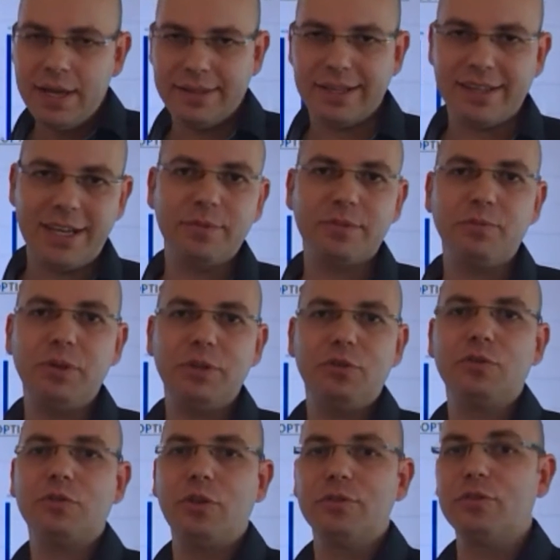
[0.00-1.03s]
that helps
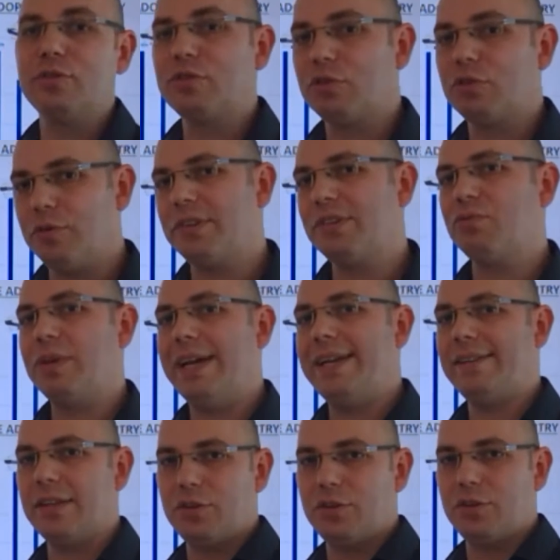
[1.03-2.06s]
reduce also
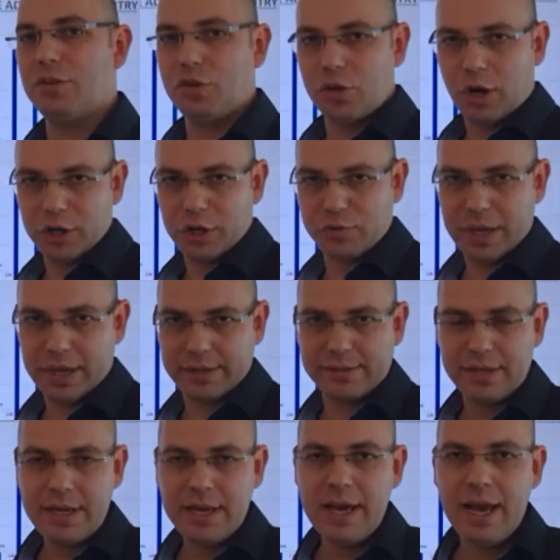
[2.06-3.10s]
service-related
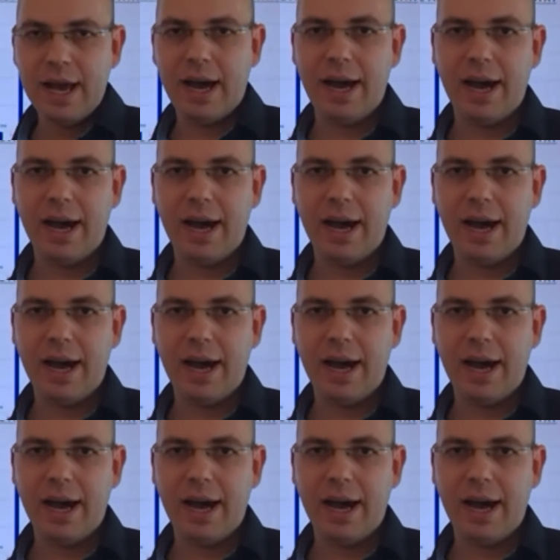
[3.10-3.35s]
chargebacks.